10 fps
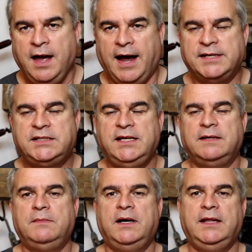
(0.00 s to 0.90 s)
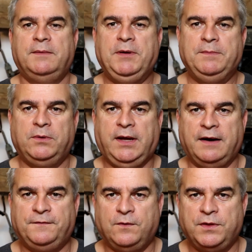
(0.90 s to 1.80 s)
I see the money that people
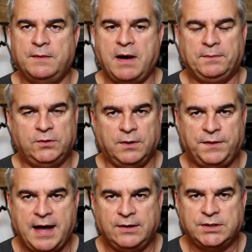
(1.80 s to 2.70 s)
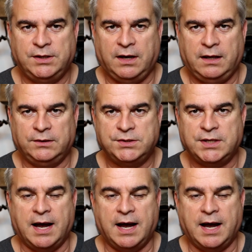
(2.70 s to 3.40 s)
get for them, up to $1,000.